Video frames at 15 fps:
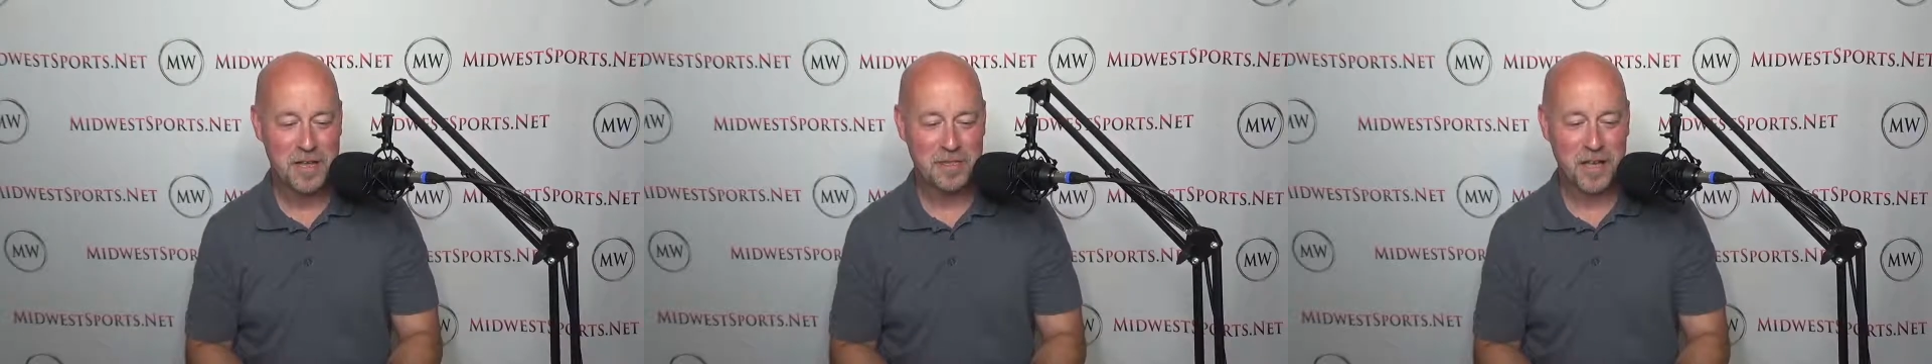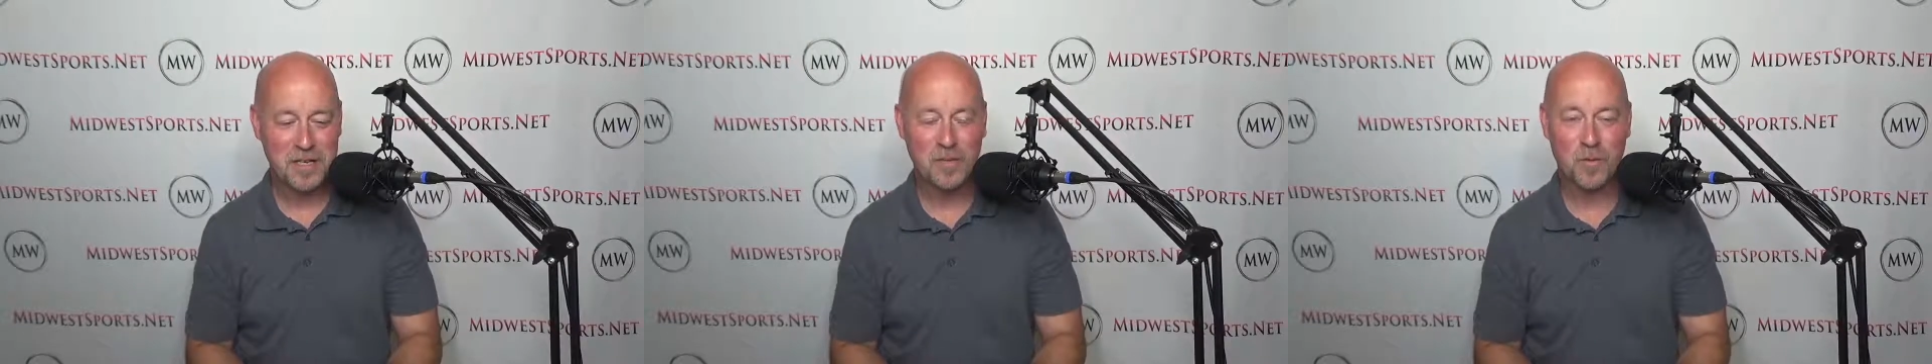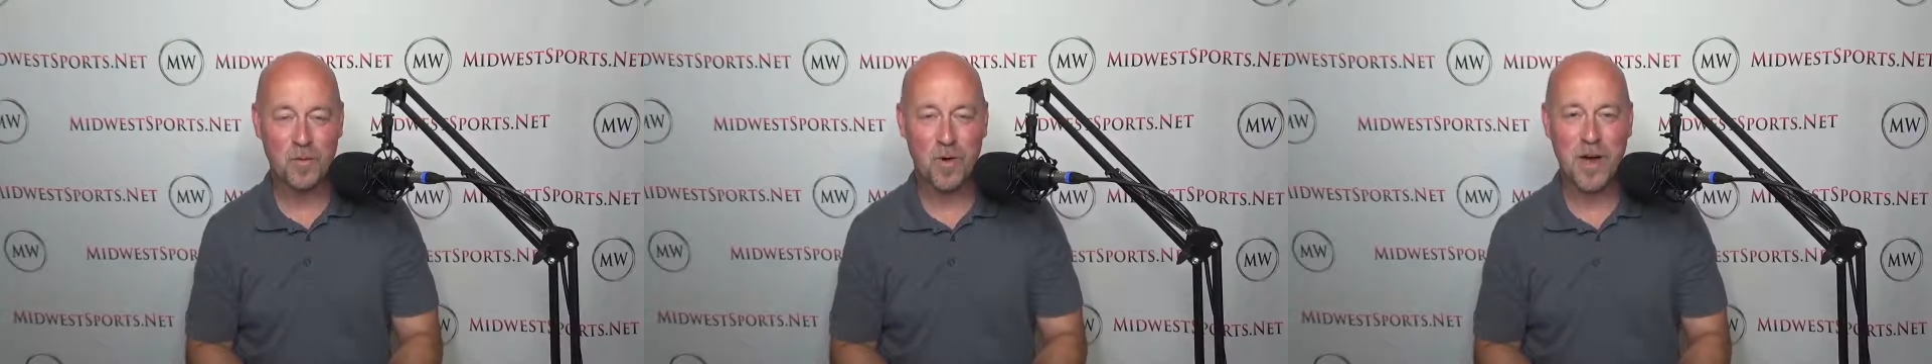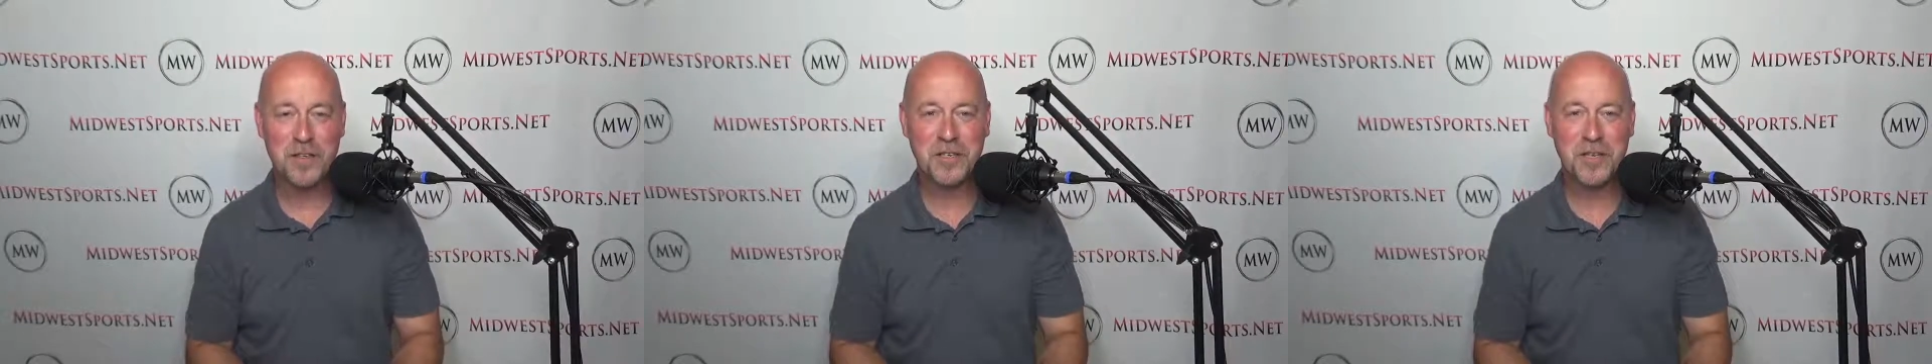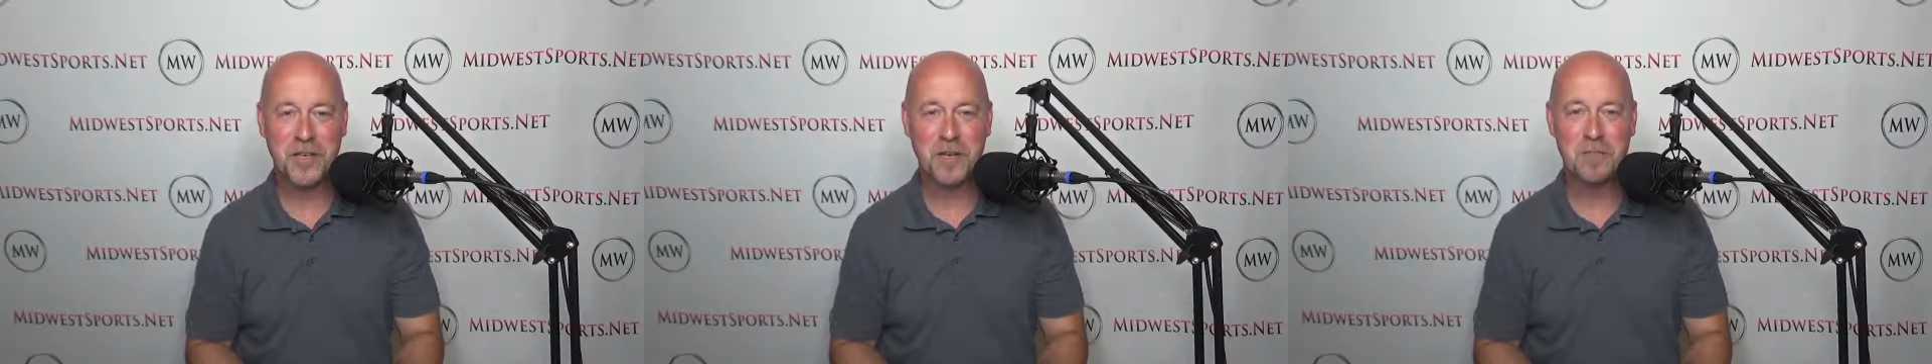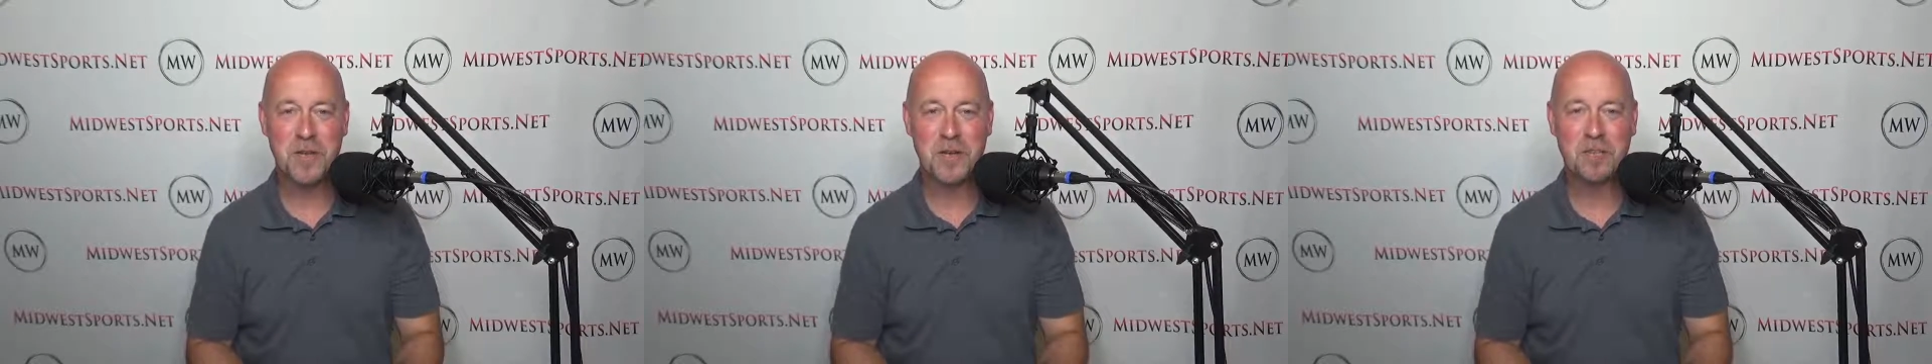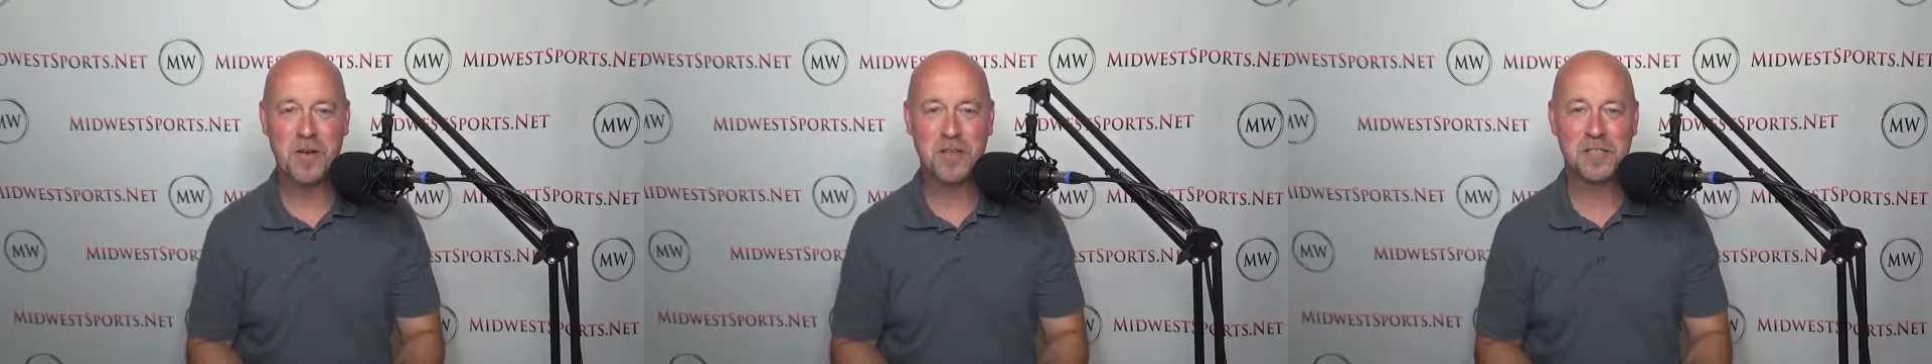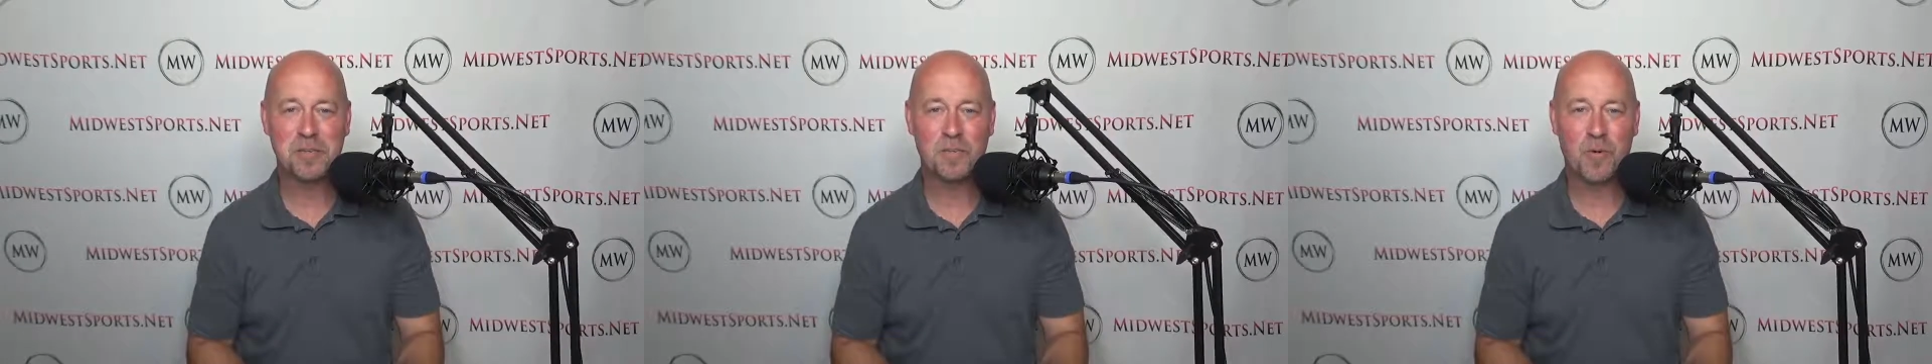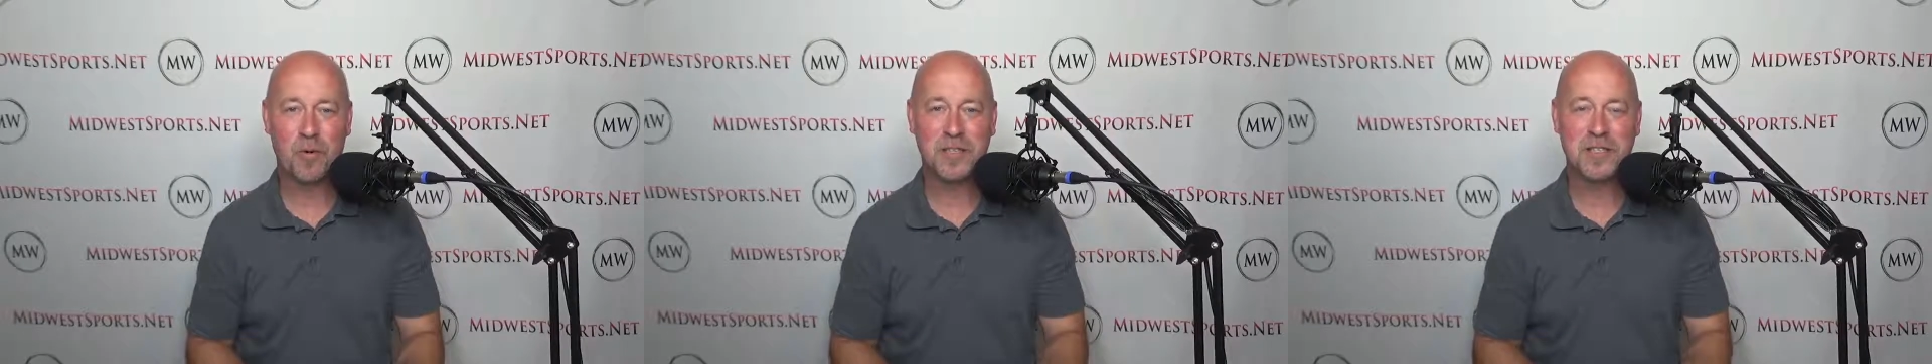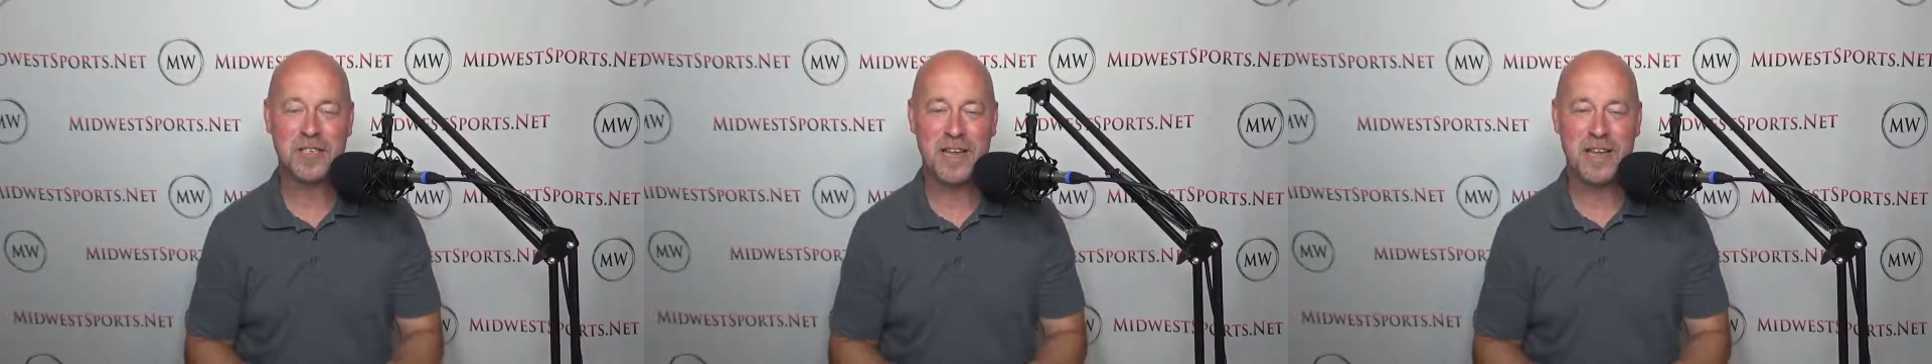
Thanks for watching Midwest Sports